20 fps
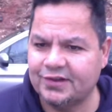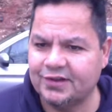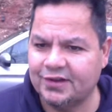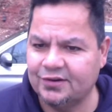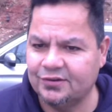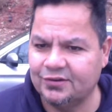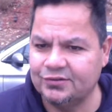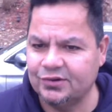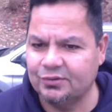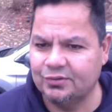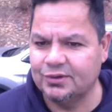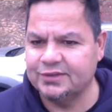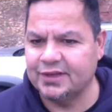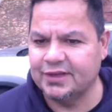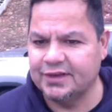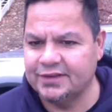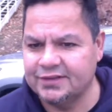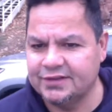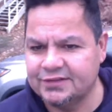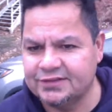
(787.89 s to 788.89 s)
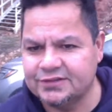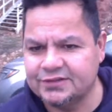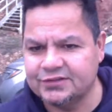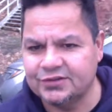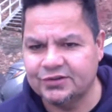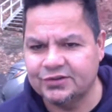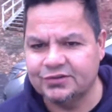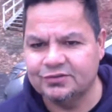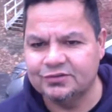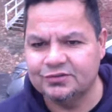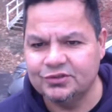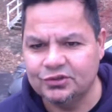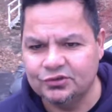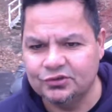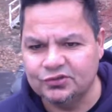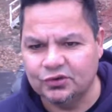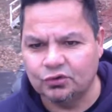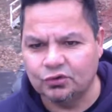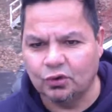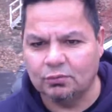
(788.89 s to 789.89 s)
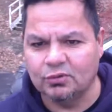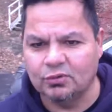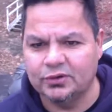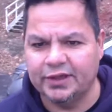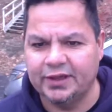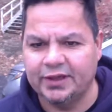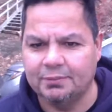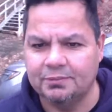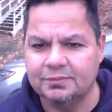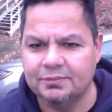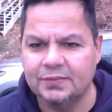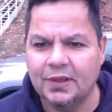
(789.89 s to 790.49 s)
I don't know what that is, so use a normal name.